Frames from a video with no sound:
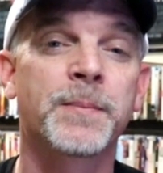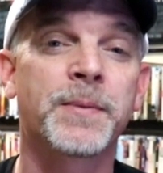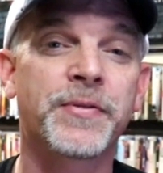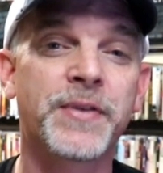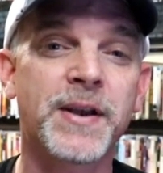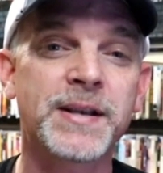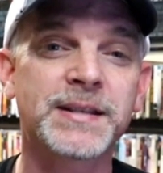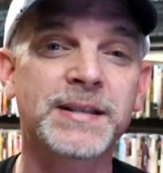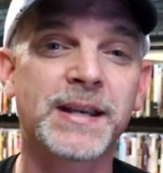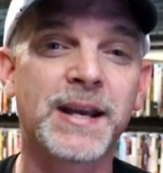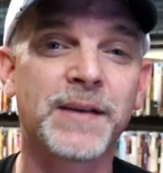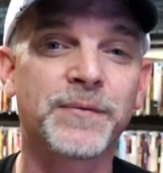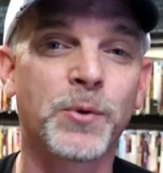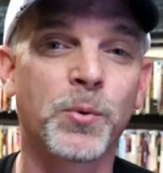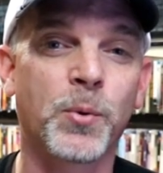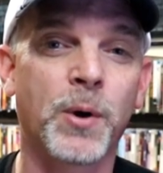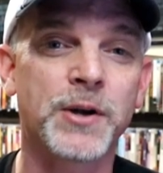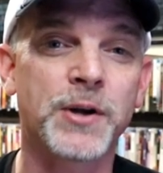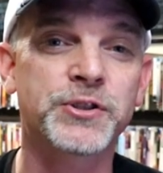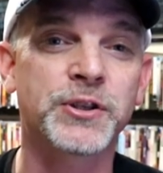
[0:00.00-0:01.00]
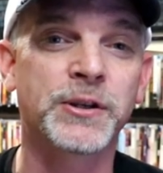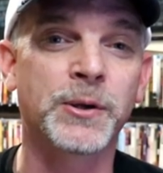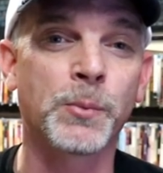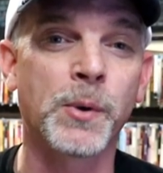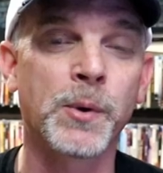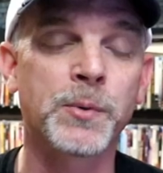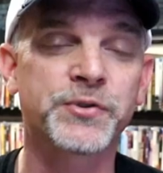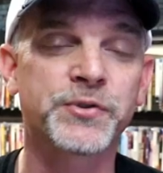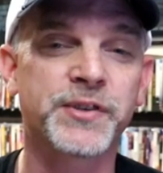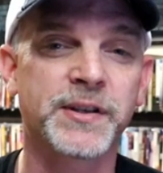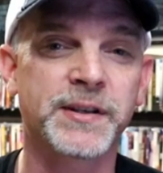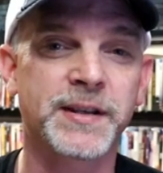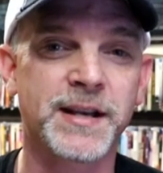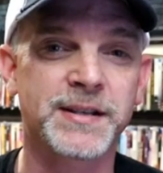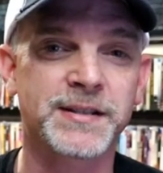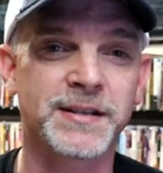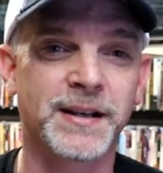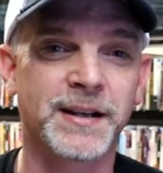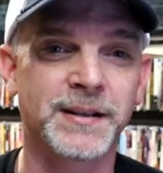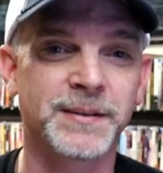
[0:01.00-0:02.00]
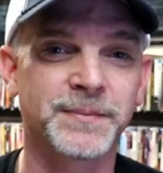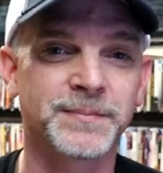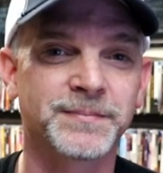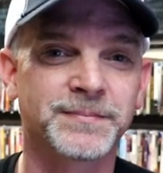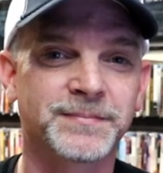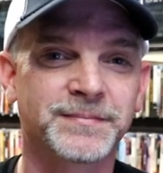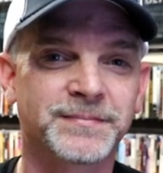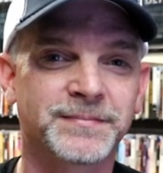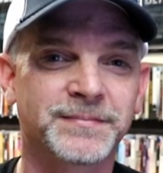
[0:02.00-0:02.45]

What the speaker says: But thanks again for watching, and we will see you next time.